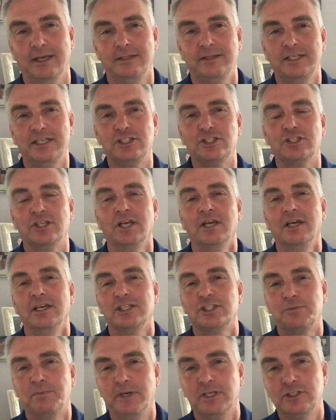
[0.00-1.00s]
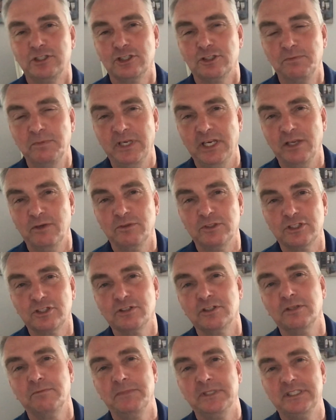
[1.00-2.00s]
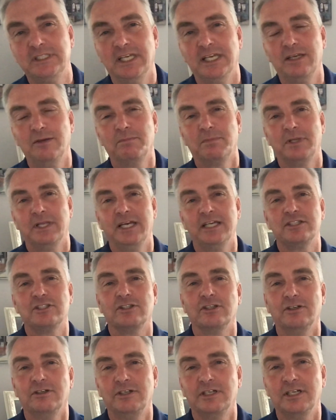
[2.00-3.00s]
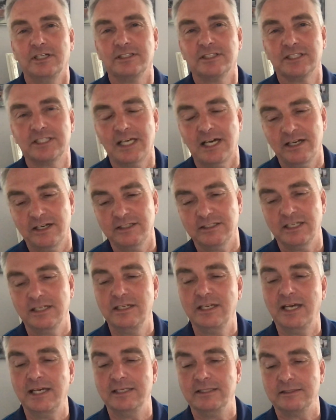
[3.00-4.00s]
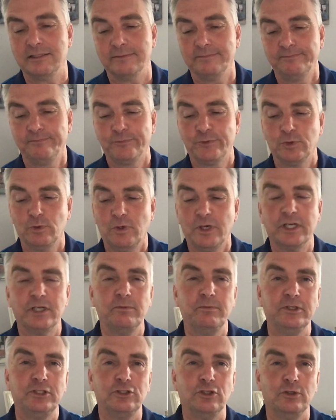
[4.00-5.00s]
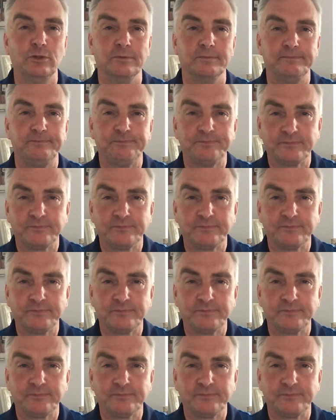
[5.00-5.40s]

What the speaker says: And this spiritualist meeting was going to be taking place on a Saturday night. So what did we do?